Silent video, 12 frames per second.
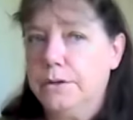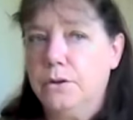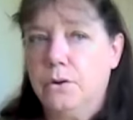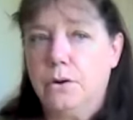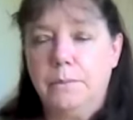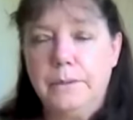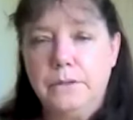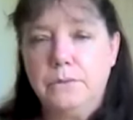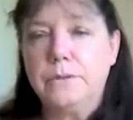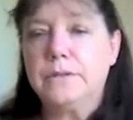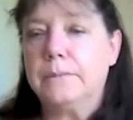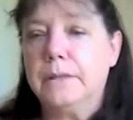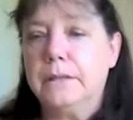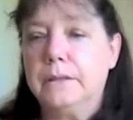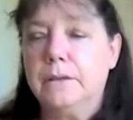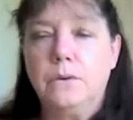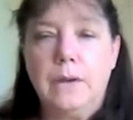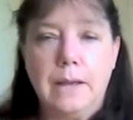You're going to be doing something
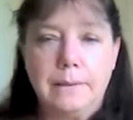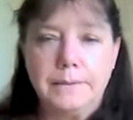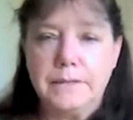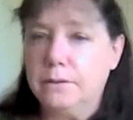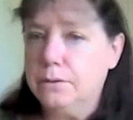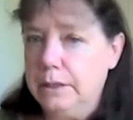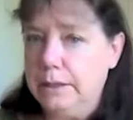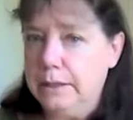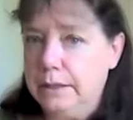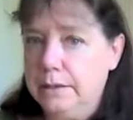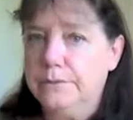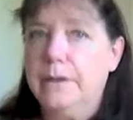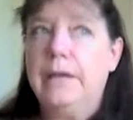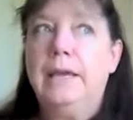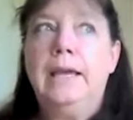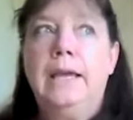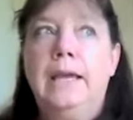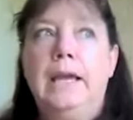that you absolutely love,
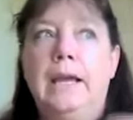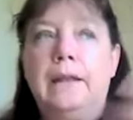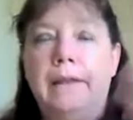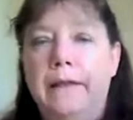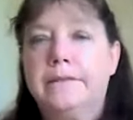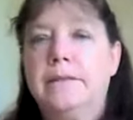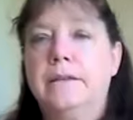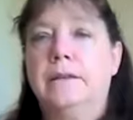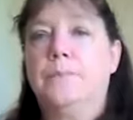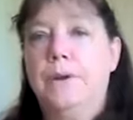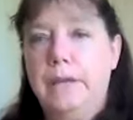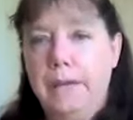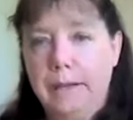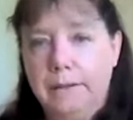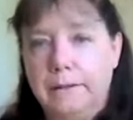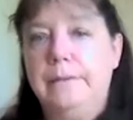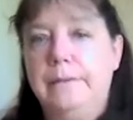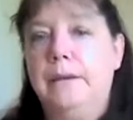and that's going to bring
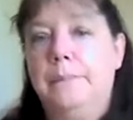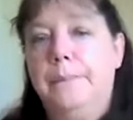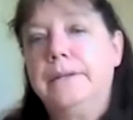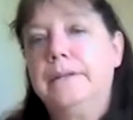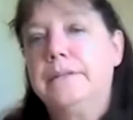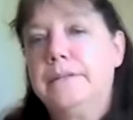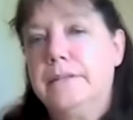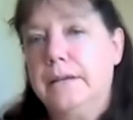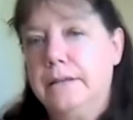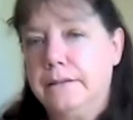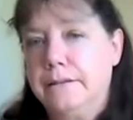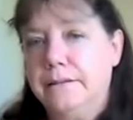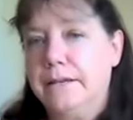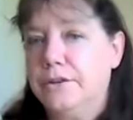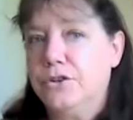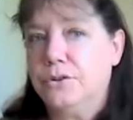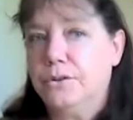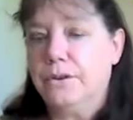in the abundance that
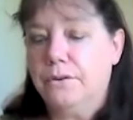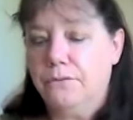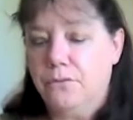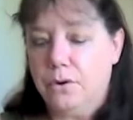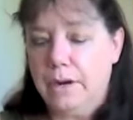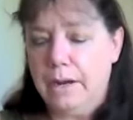you're looking for.